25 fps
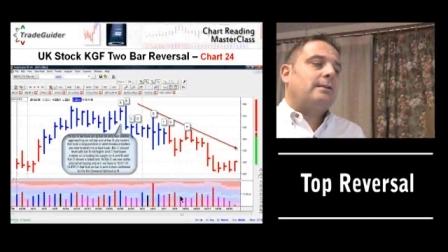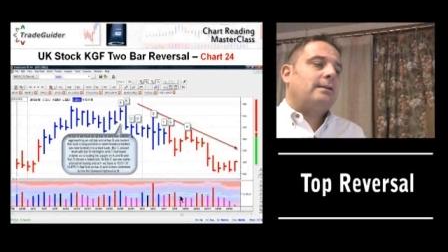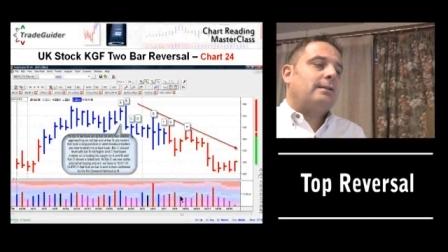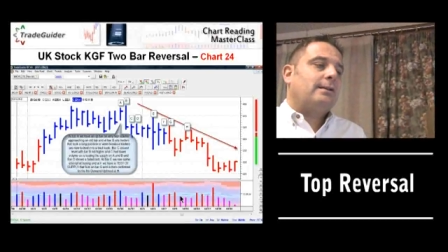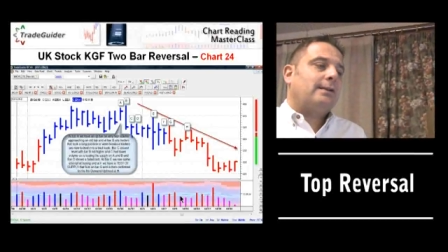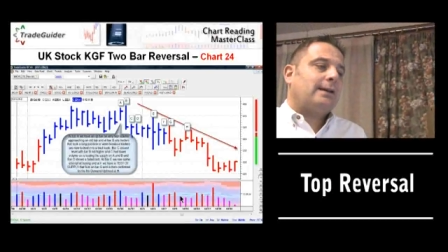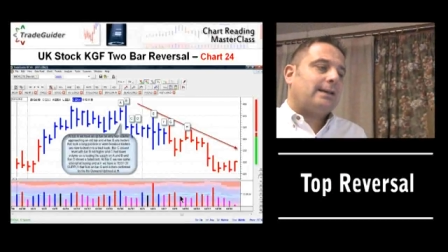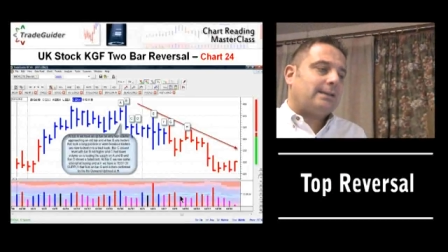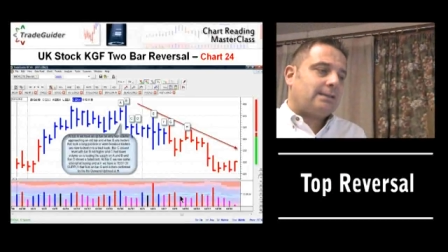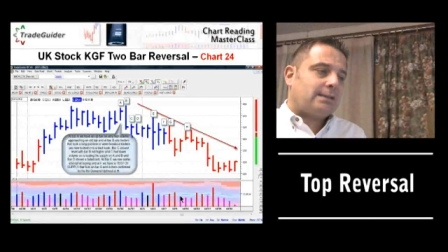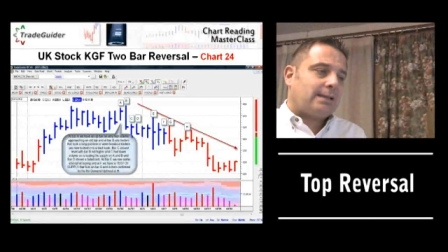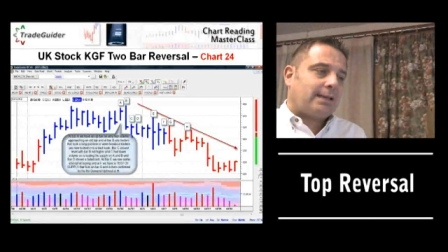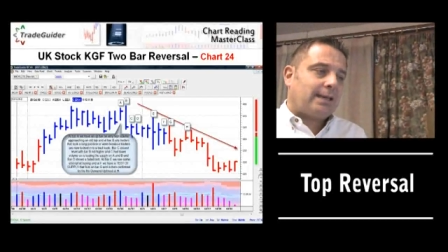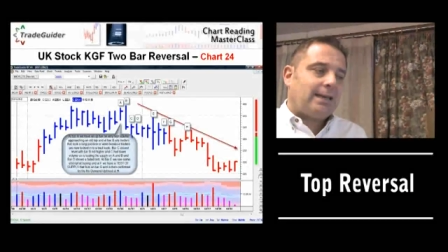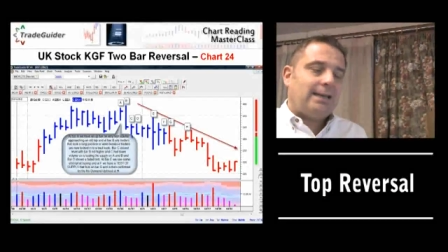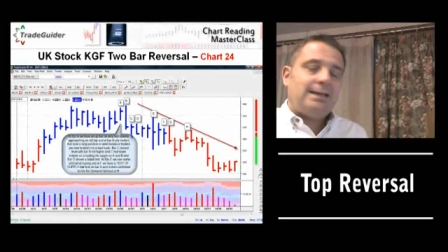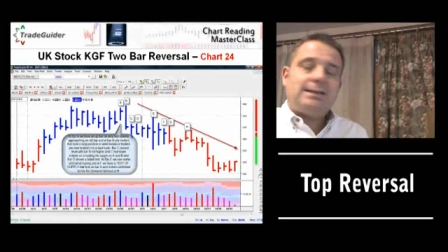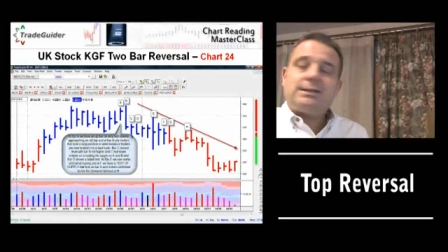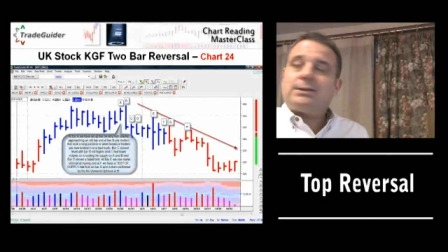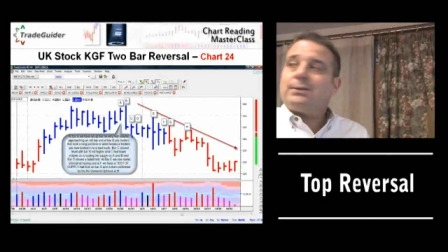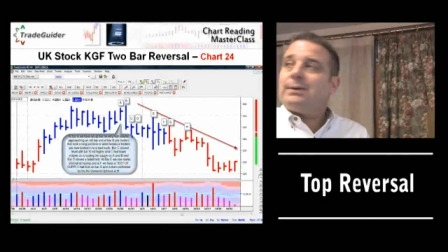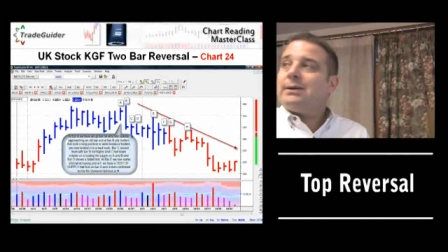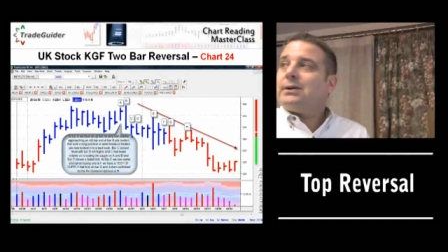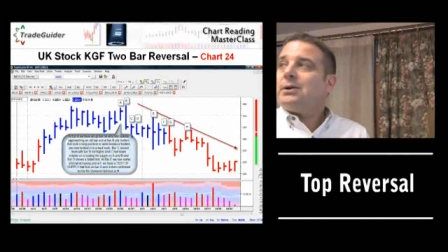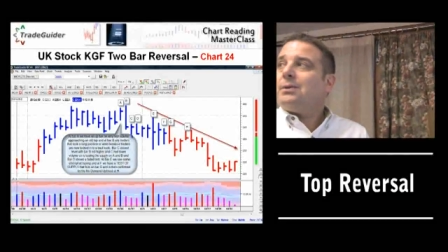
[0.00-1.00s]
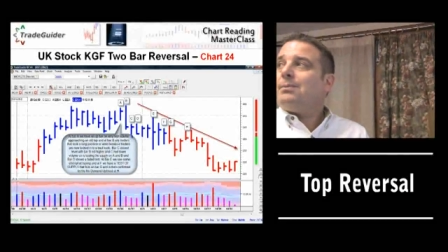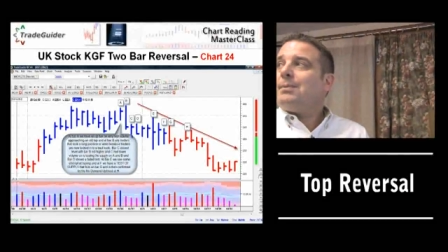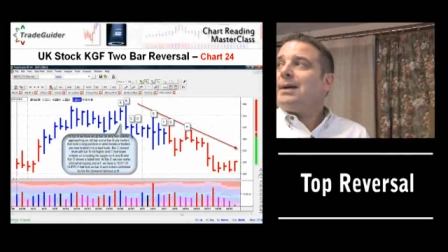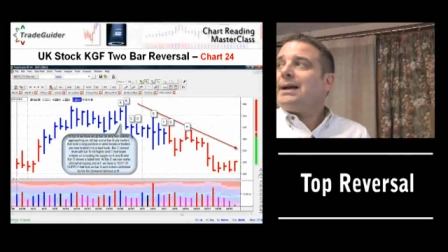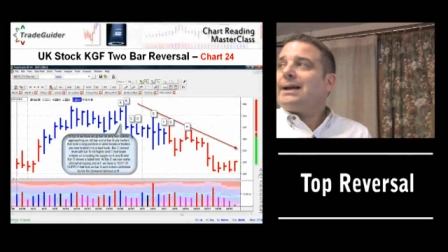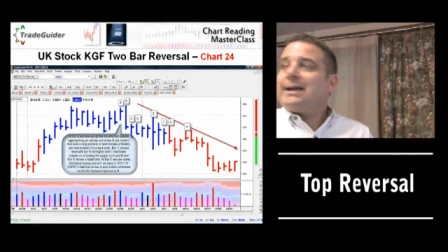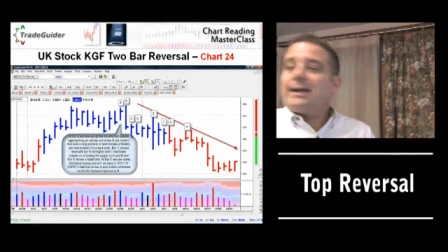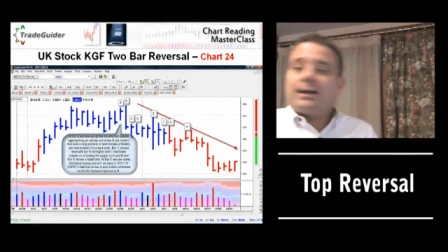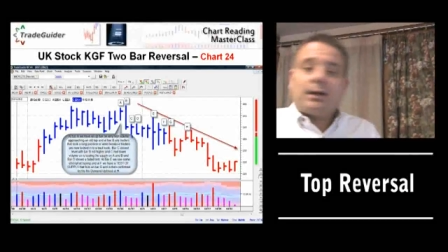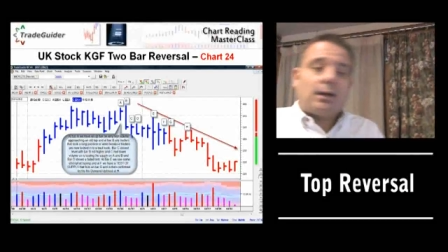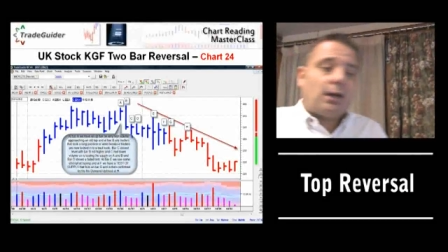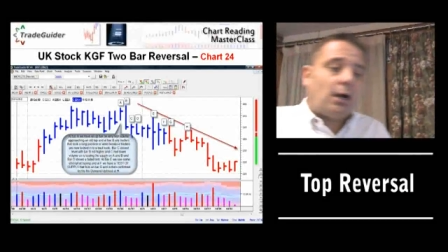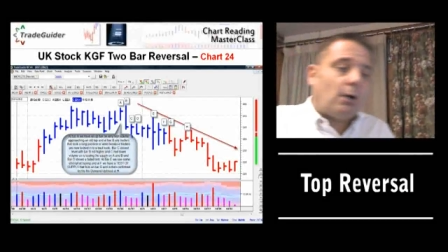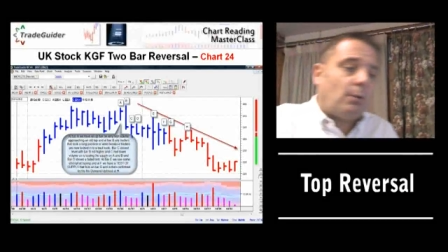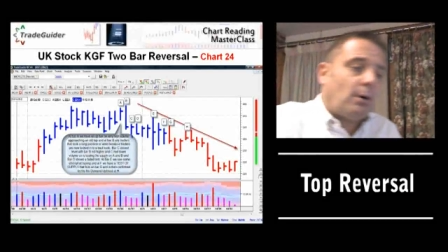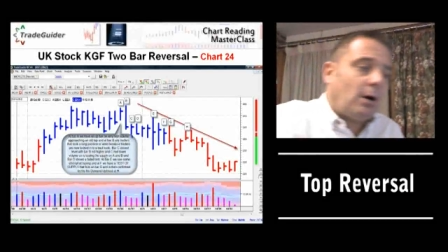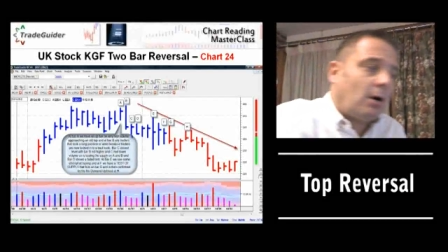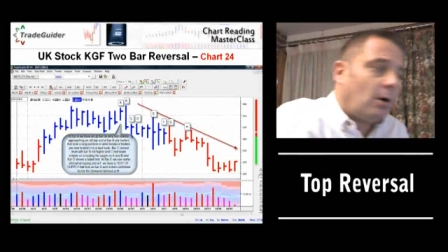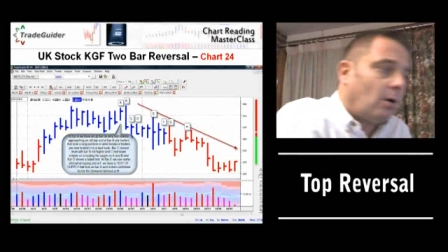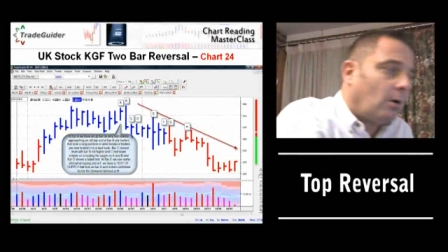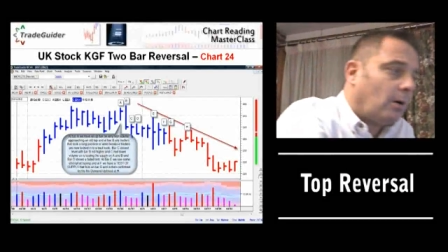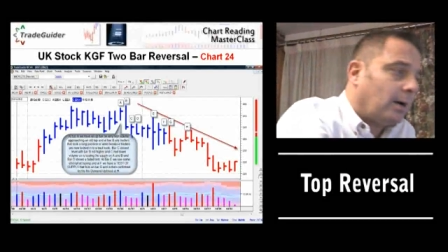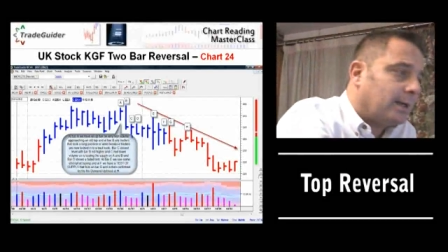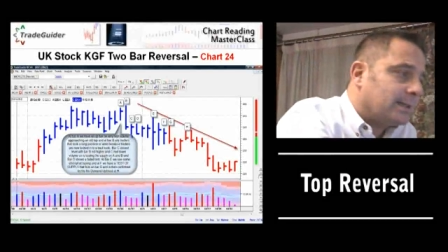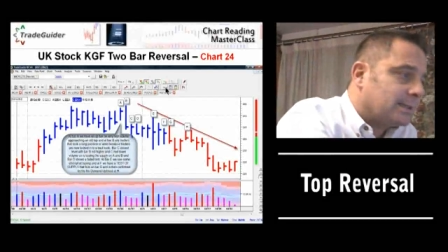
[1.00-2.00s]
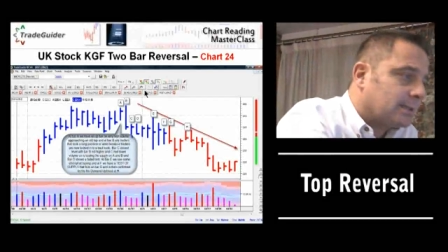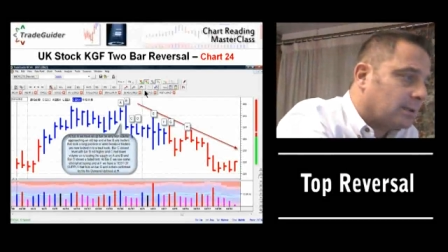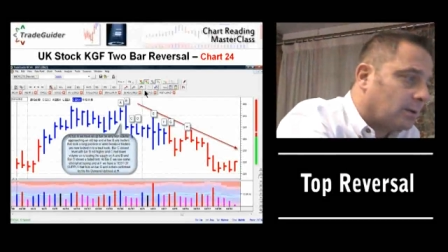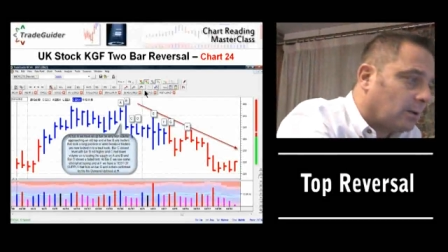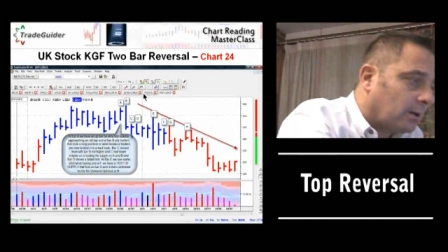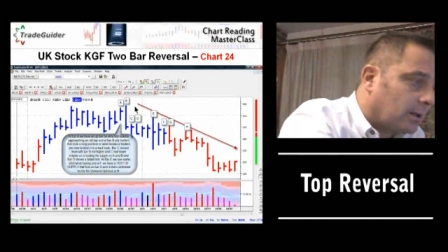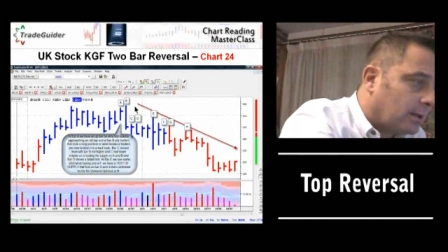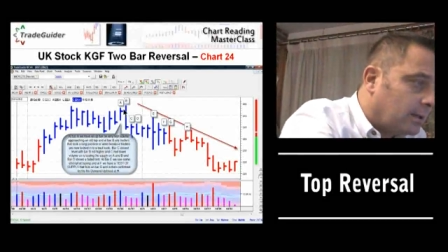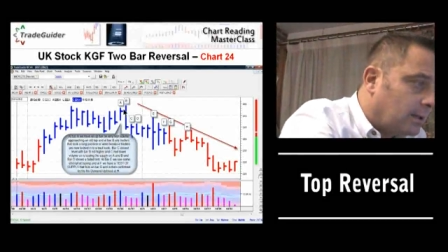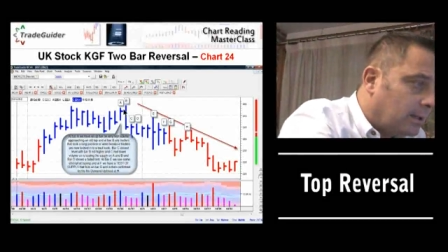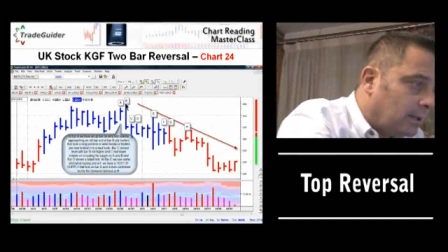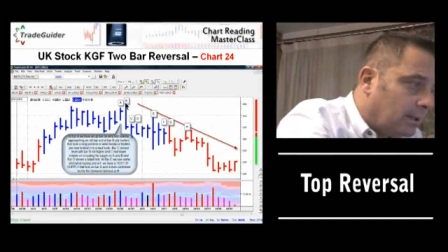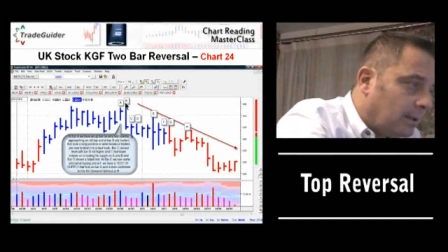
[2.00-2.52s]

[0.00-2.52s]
That's the key to it. You're making lower highs. Look.